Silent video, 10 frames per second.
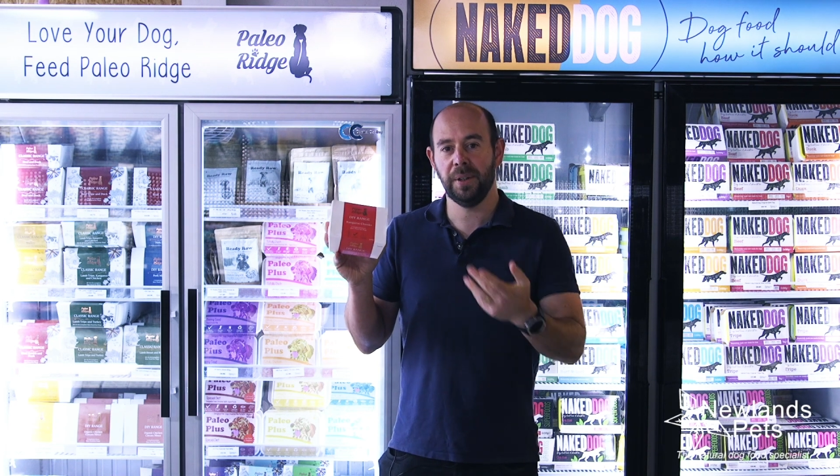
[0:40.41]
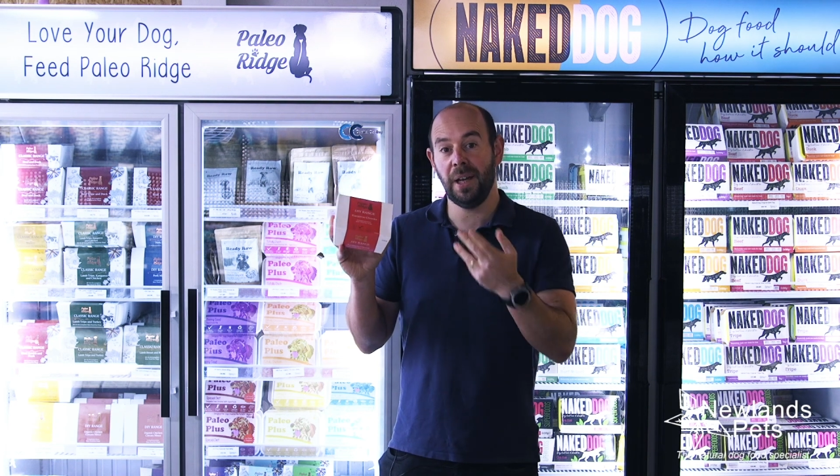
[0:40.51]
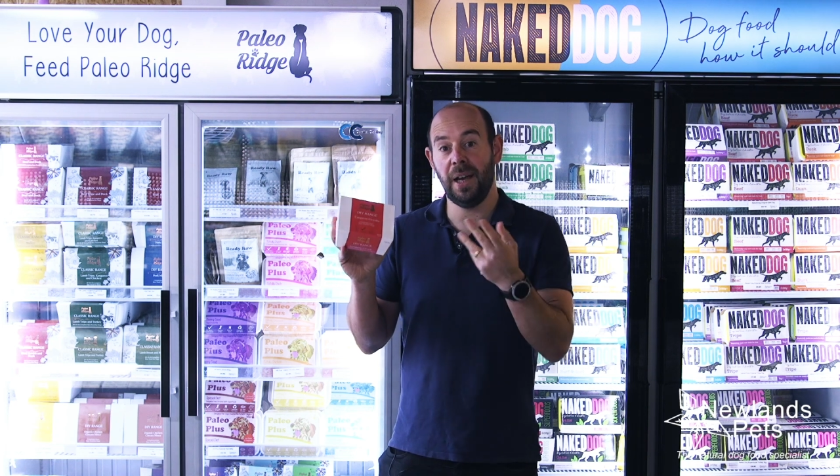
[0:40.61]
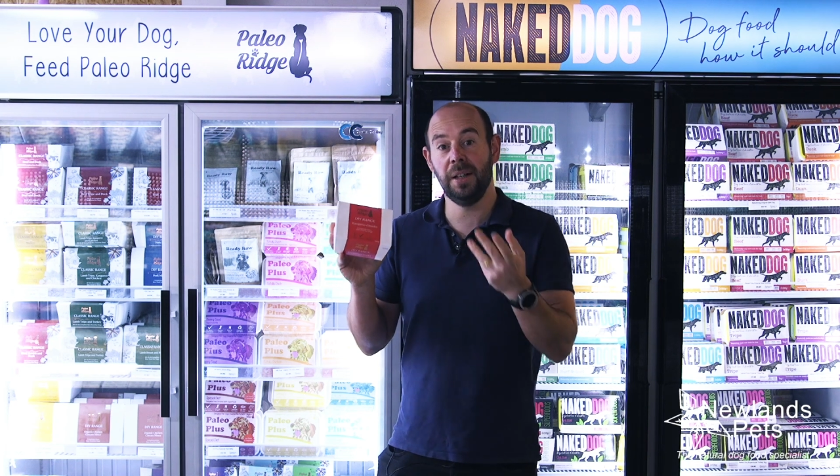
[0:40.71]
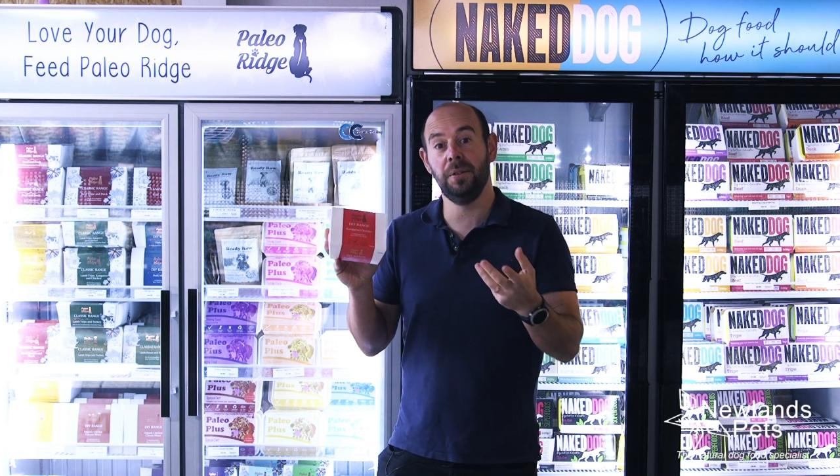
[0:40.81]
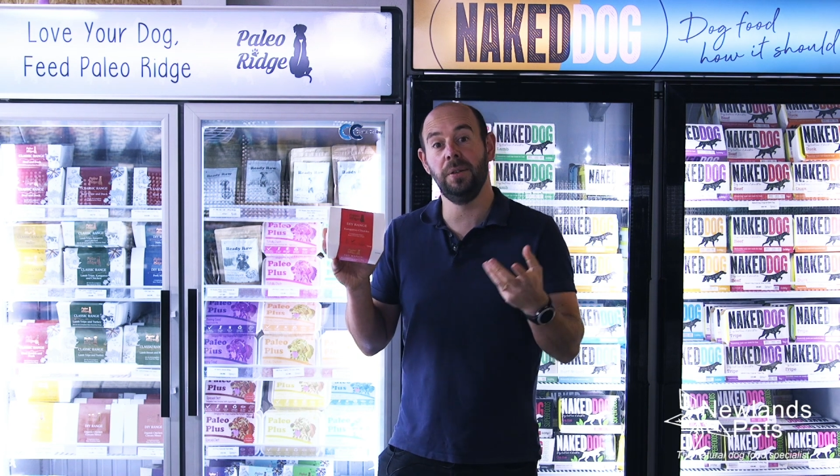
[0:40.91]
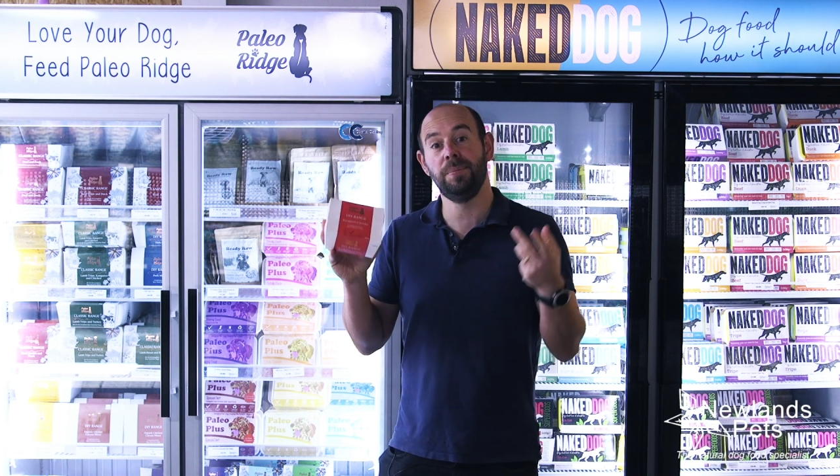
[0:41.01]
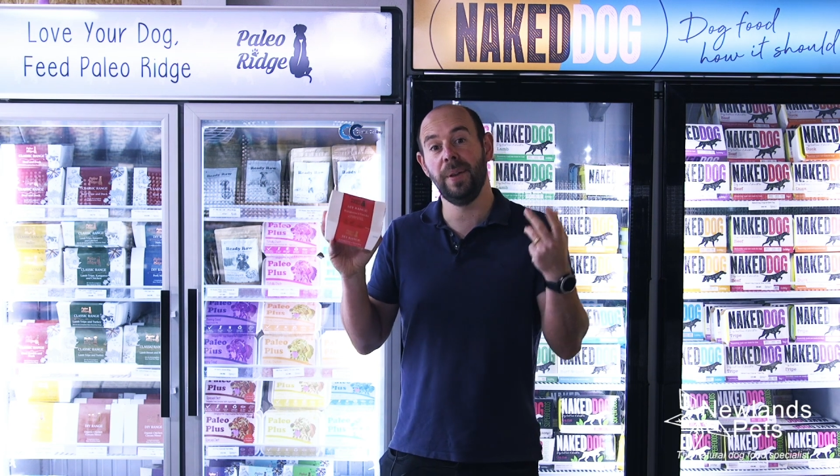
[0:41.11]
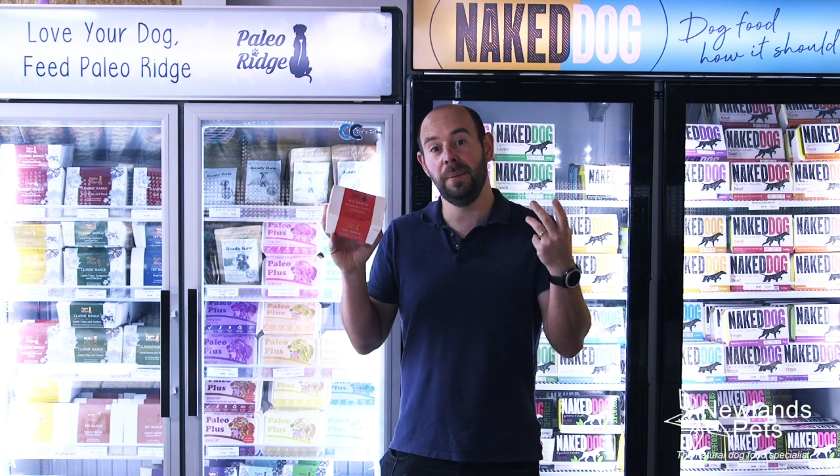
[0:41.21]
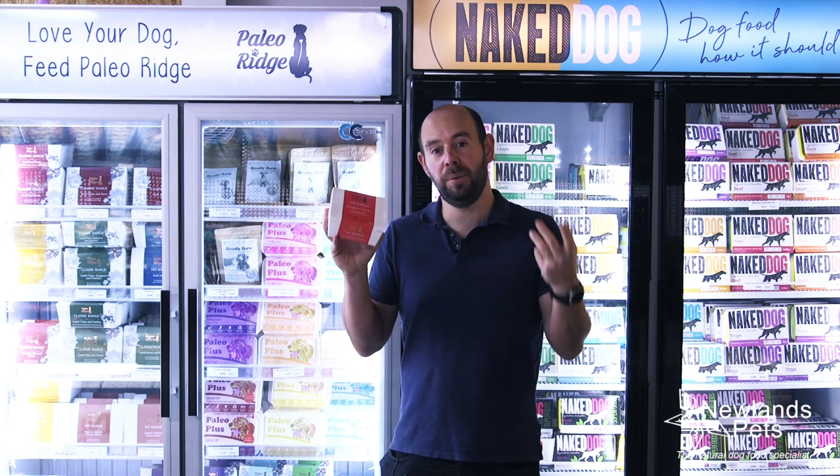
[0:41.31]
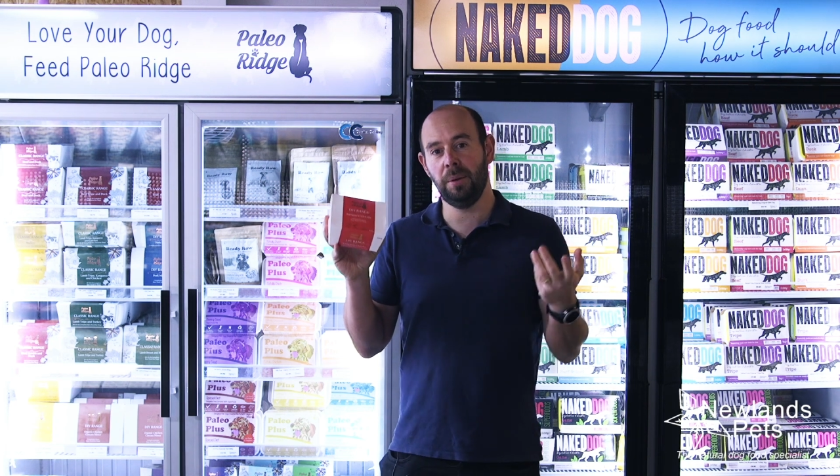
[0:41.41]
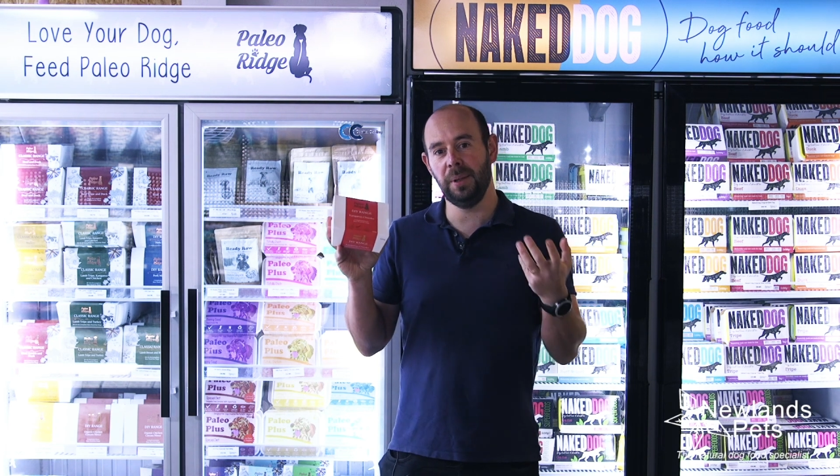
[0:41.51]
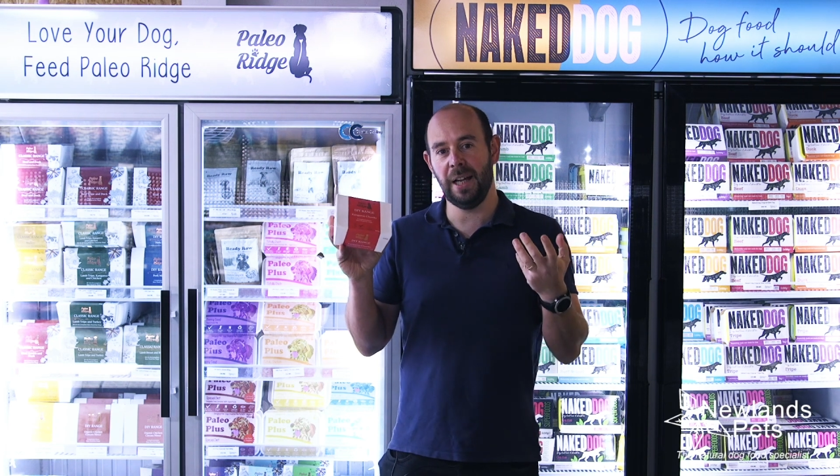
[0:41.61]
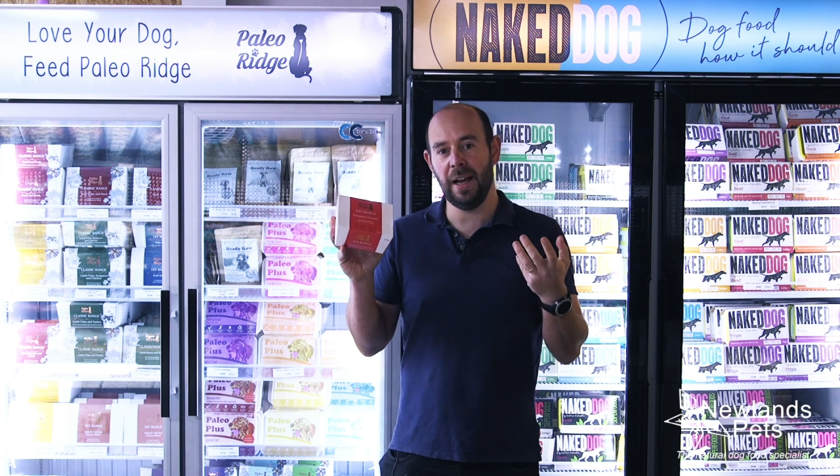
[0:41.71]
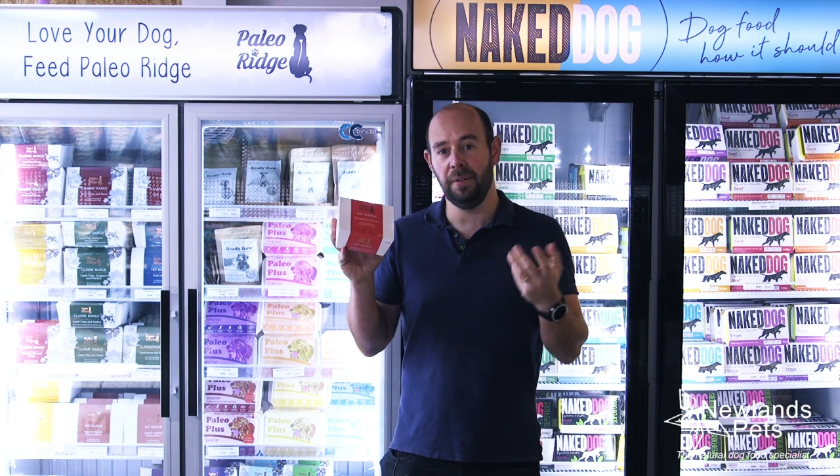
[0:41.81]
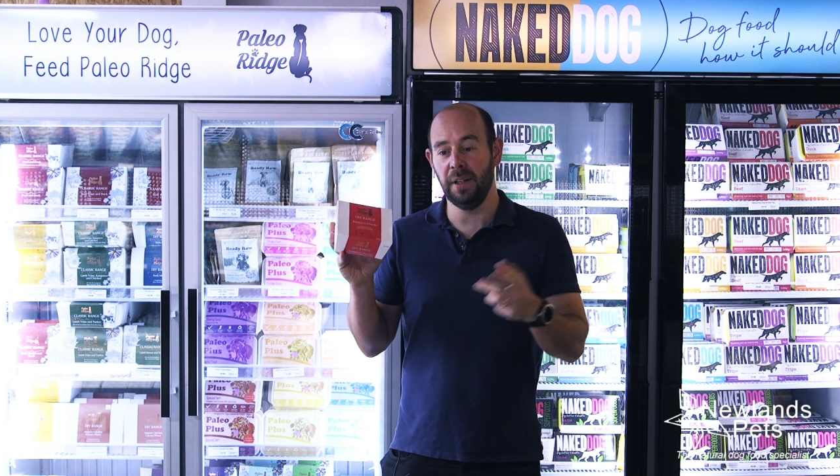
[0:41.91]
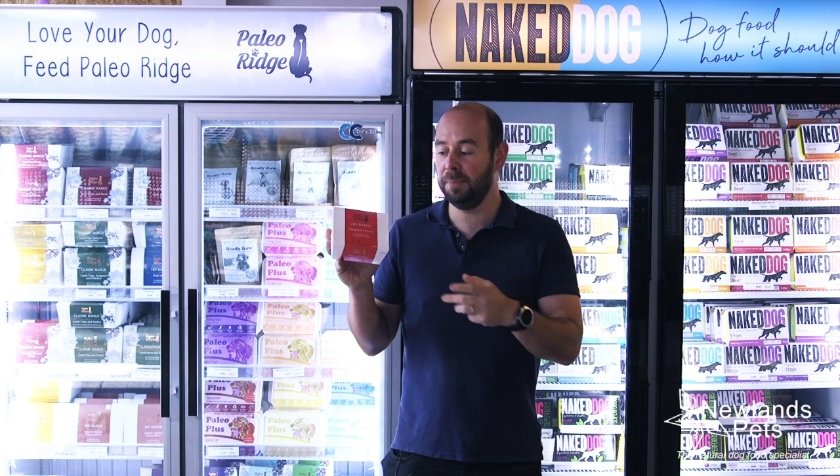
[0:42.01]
Kangaroo they probably haven't.